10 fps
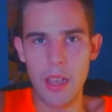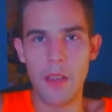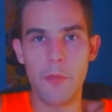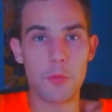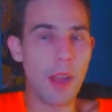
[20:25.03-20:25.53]

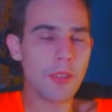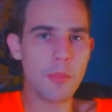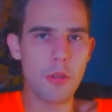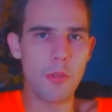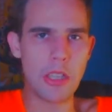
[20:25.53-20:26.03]
Throughout the
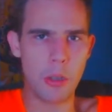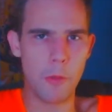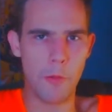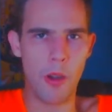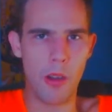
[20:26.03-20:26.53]
movie so
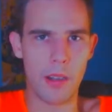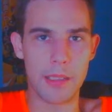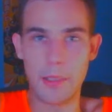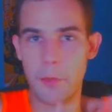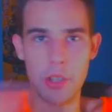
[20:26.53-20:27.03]
far, in
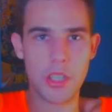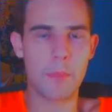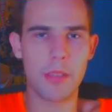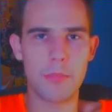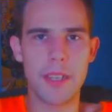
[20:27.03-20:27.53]
the first
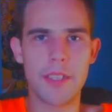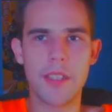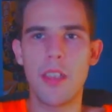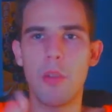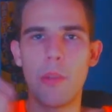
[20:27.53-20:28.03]
couple of minutes,
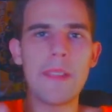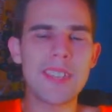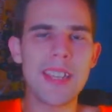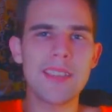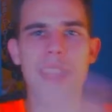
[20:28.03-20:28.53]
we've
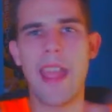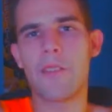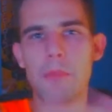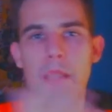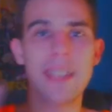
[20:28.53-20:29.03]
seen that
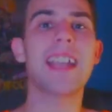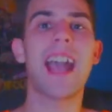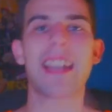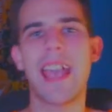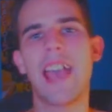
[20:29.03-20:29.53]
everybody
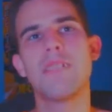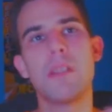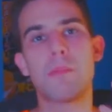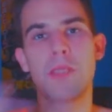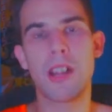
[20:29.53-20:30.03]
kind of had a bit
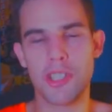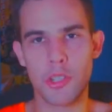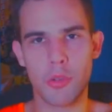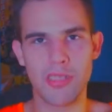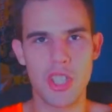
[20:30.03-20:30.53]
of prejudice
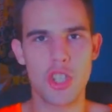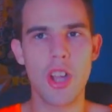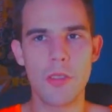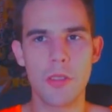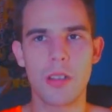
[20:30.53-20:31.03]
towards each
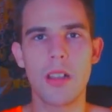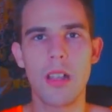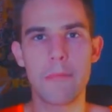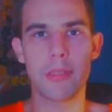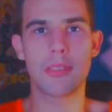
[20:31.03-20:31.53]
other,
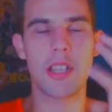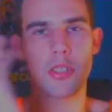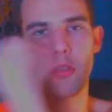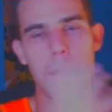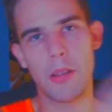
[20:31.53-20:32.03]
but thanks to
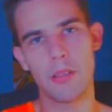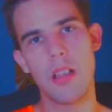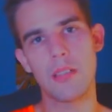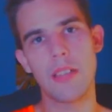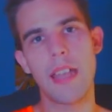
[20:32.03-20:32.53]
Grandpa
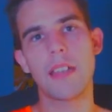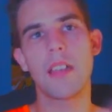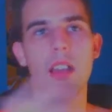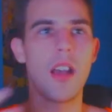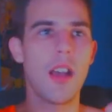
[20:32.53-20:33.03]
Longneck,
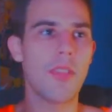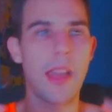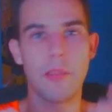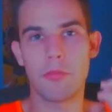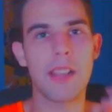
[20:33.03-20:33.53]

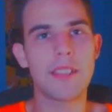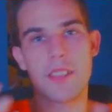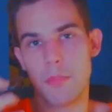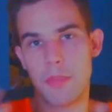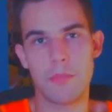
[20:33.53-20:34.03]
that
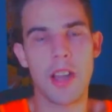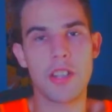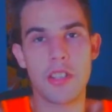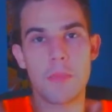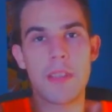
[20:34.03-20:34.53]
racism and
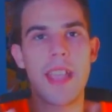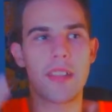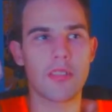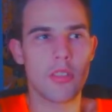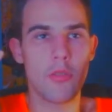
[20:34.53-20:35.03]
prejudice
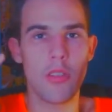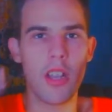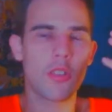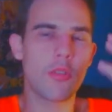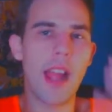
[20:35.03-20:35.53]
began to
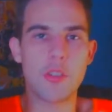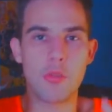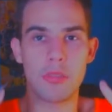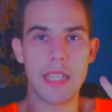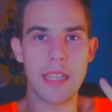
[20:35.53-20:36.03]

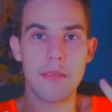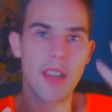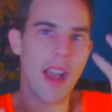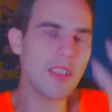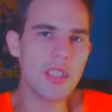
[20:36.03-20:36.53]
gradually
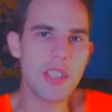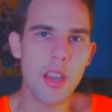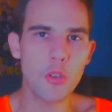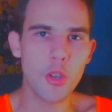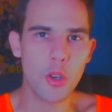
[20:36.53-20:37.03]
not
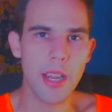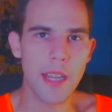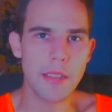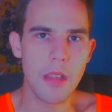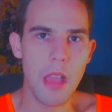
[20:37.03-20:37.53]

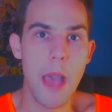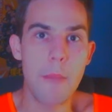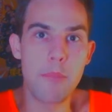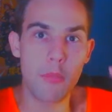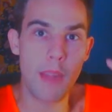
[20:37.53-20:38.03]
deteriorate,
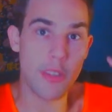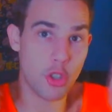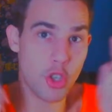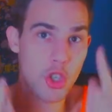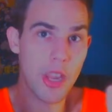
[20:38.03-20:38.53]
but rather
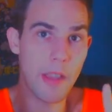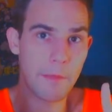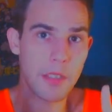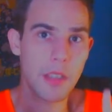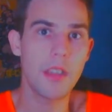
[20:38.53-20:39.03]

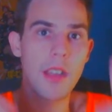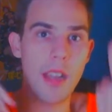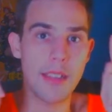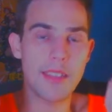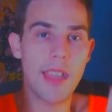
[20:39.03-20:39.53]
shift.
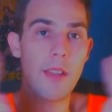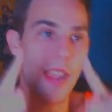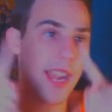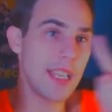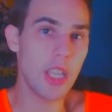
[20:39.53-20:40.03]
Instead of
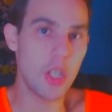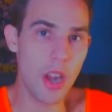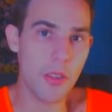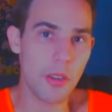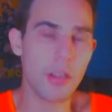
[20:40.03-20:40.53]
hating each
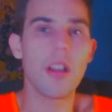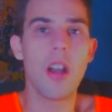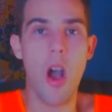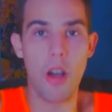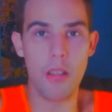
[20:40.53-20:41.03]
other,
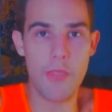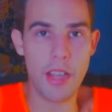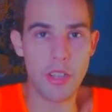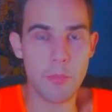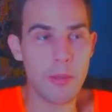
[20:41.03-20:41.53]
all of
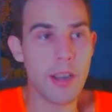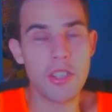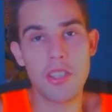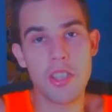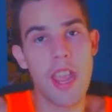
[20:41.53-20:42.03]
that
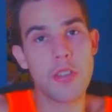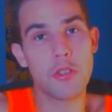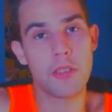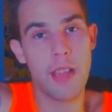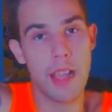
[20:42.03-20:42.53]
prejudice and
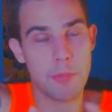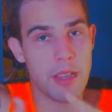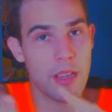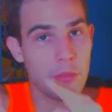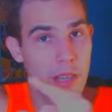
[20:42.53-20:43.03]
hatred has
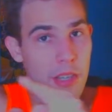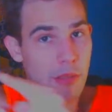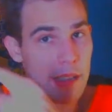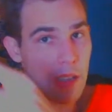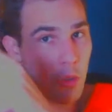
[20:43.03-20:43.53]
begun
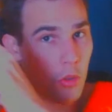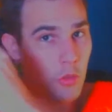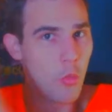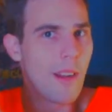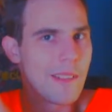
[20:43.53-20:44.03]
redirecting towards
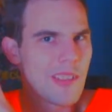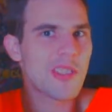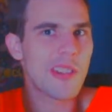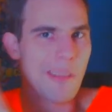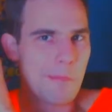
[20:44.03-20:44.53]
one
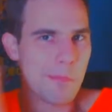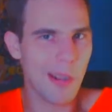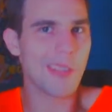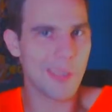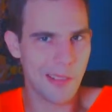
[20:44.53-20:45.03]
certain
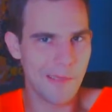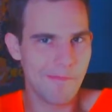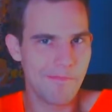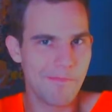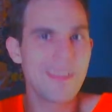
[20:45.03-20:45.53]
person.
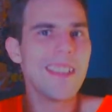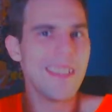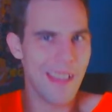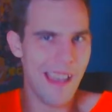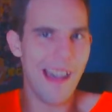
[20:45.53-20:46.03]

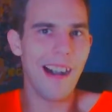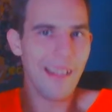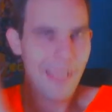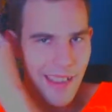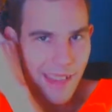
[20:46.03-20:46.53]
Yeah.
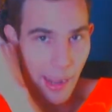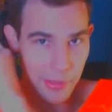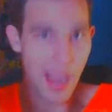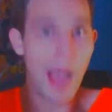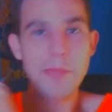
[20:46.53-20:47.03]
Now,
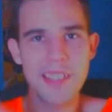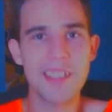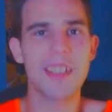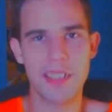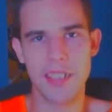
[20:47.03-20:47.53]
Topsy's
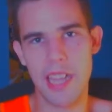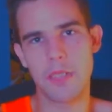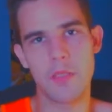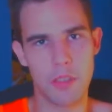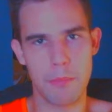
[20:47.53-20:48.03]
getting a taste of
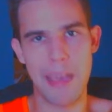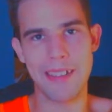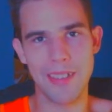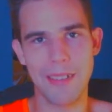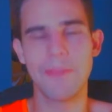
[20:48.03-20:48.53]
his own
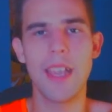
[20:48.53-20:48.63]
medicine.